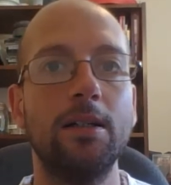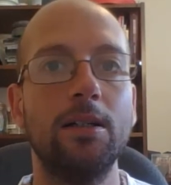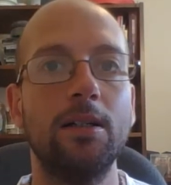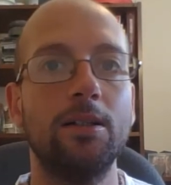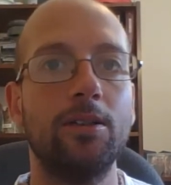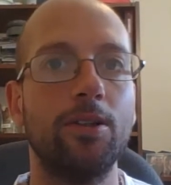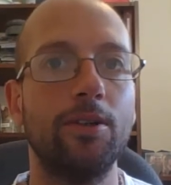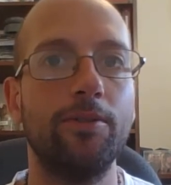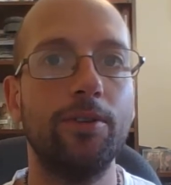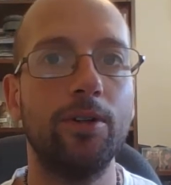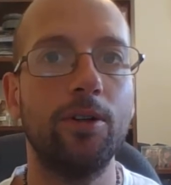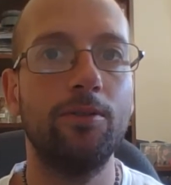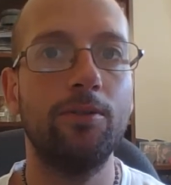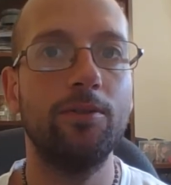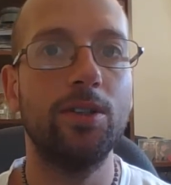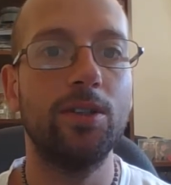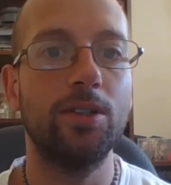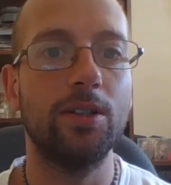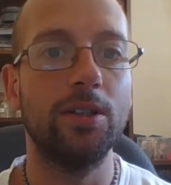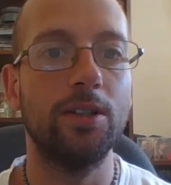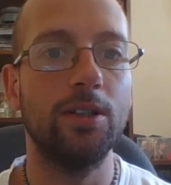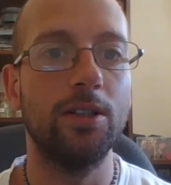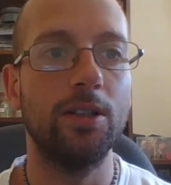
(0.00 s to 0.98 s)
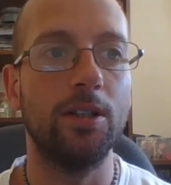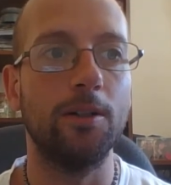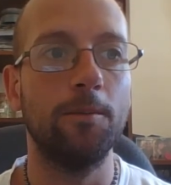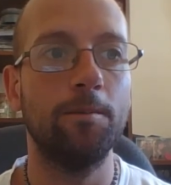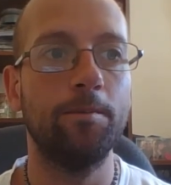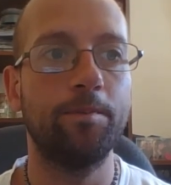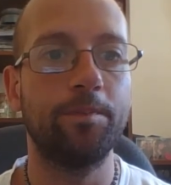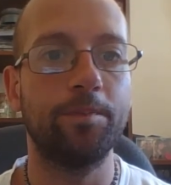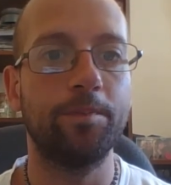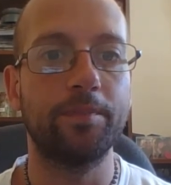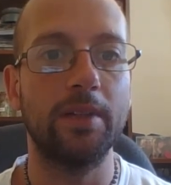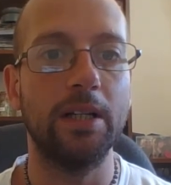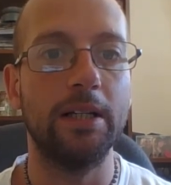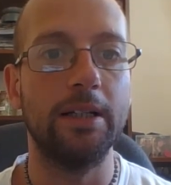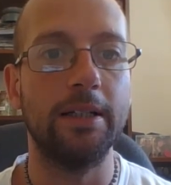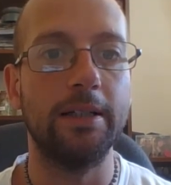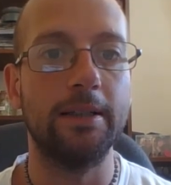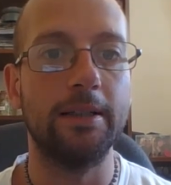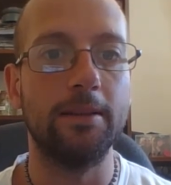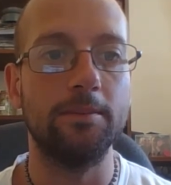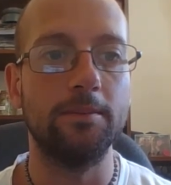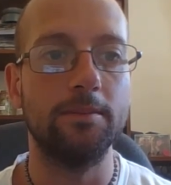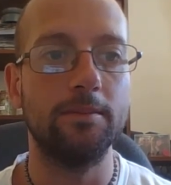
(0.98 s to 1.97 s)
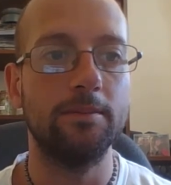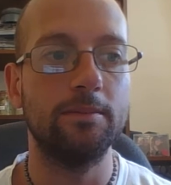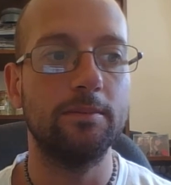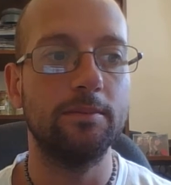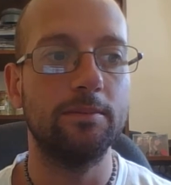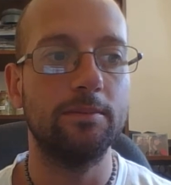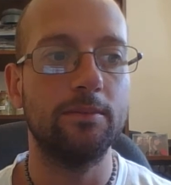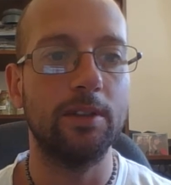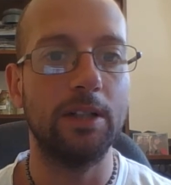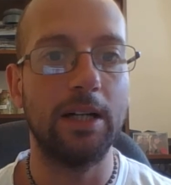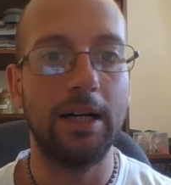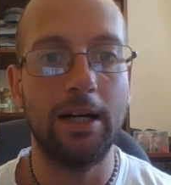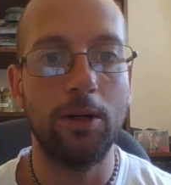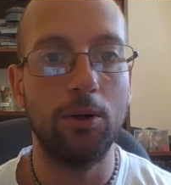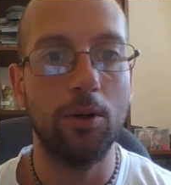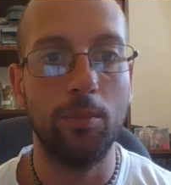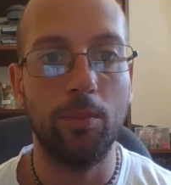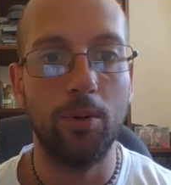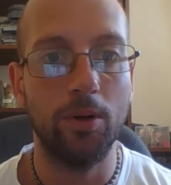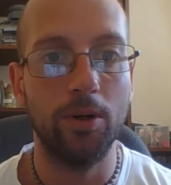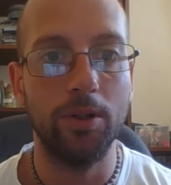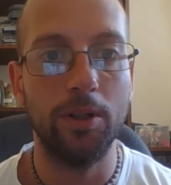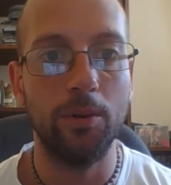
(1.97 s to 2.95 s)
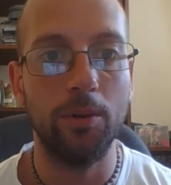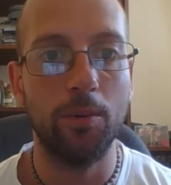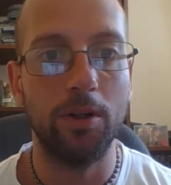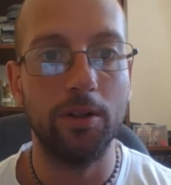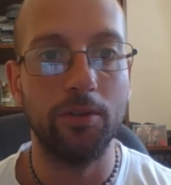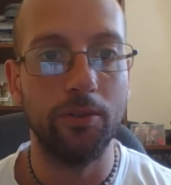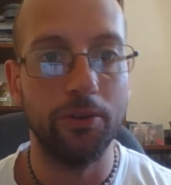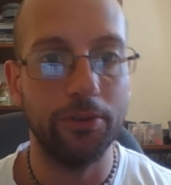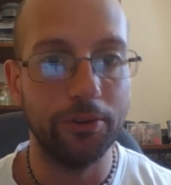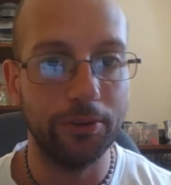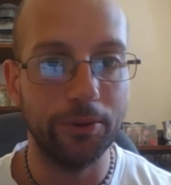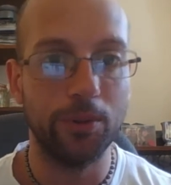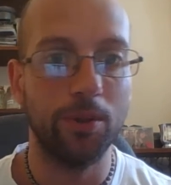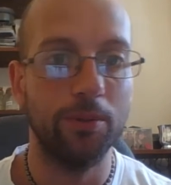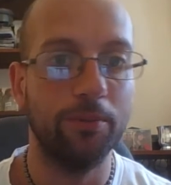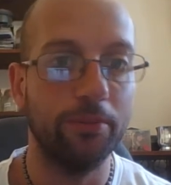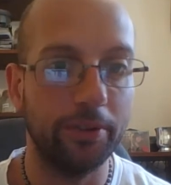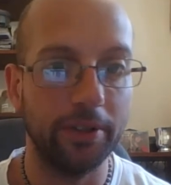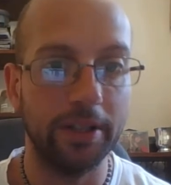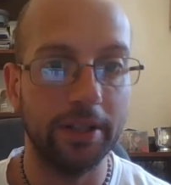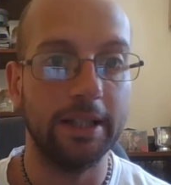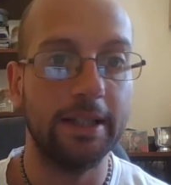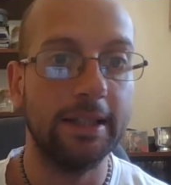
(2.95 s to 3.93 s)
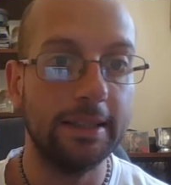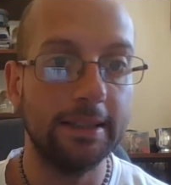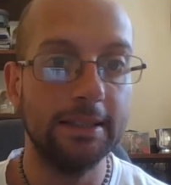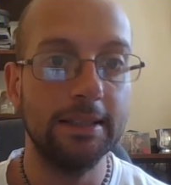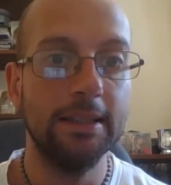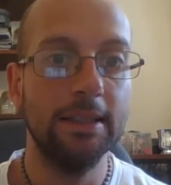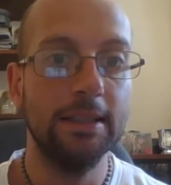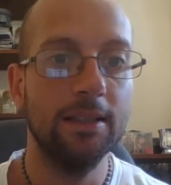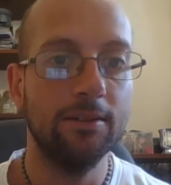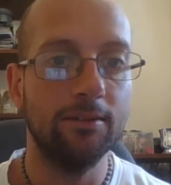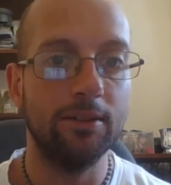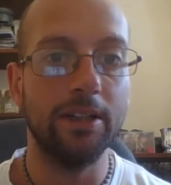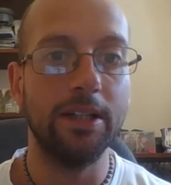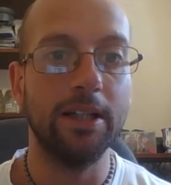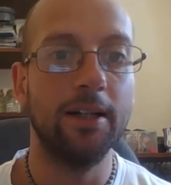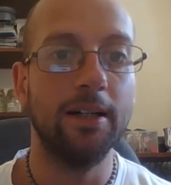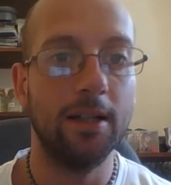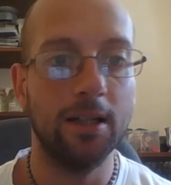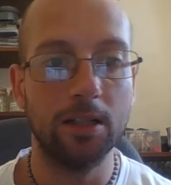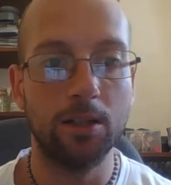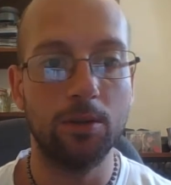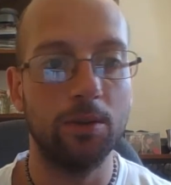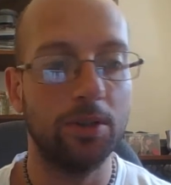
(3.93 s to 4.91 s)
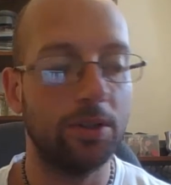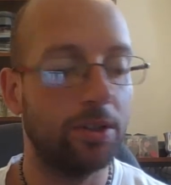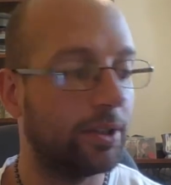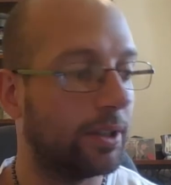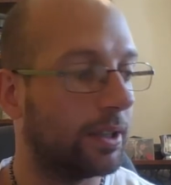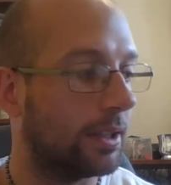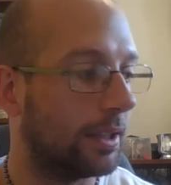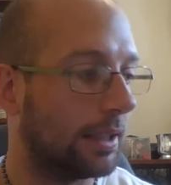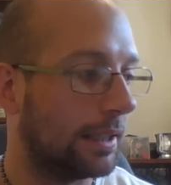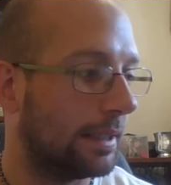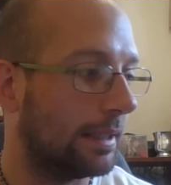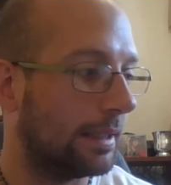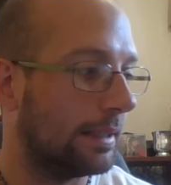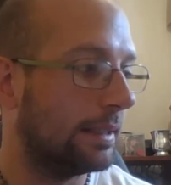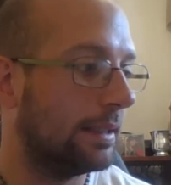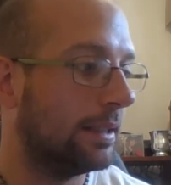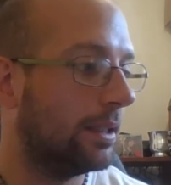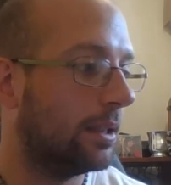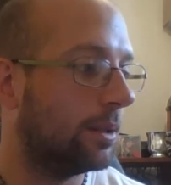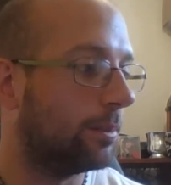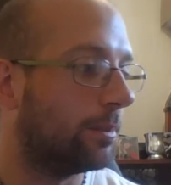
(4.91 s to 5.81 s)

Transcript: So they obviously knew how important it was, but there was something there, but the Ark was still there.